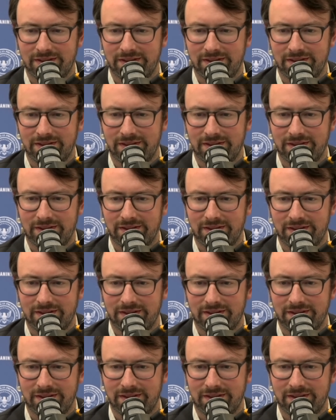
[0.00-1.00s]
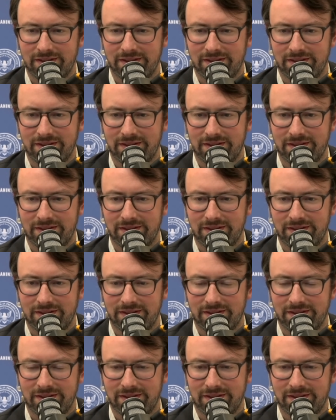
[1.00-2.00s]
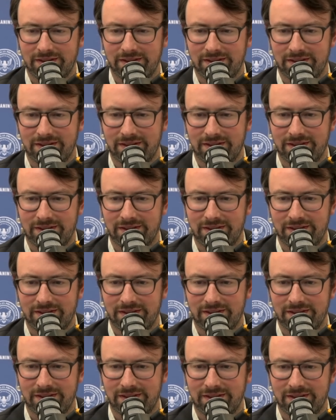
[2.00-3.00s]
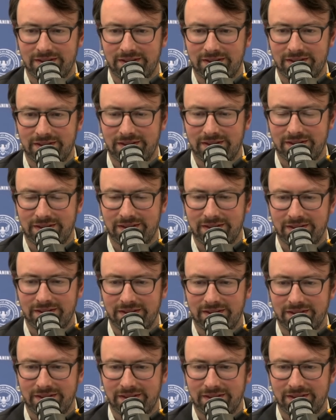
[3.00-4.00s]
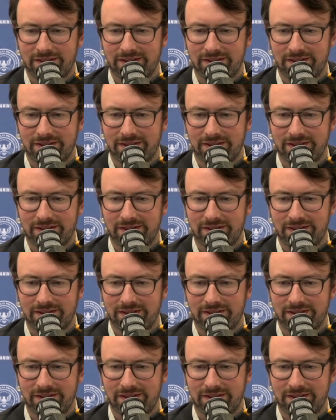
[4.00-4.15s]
The person shown says nothing.